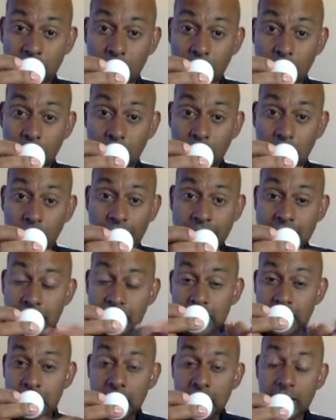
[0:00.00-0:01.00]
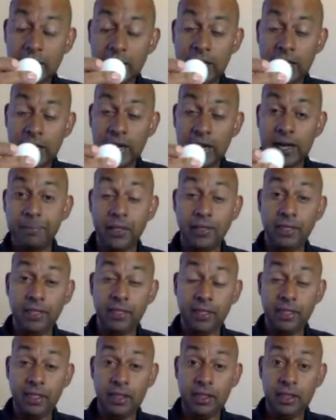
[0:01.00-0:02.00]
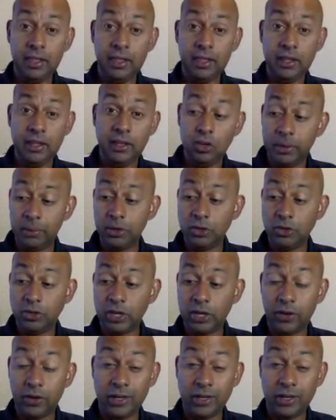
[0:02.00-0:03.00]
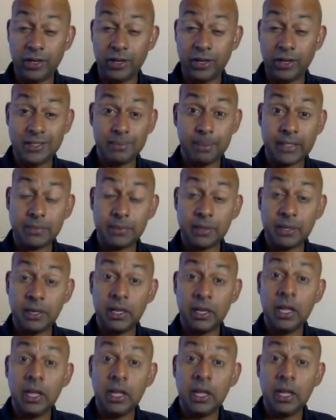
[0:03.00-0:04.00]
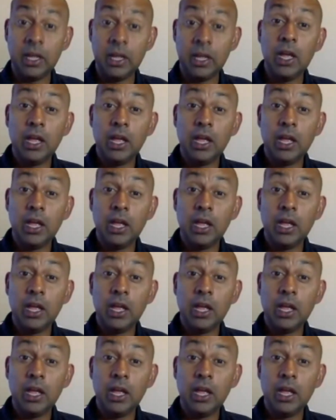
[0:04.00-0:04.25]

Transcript: the clock face, and you'll be able to generate some backspin.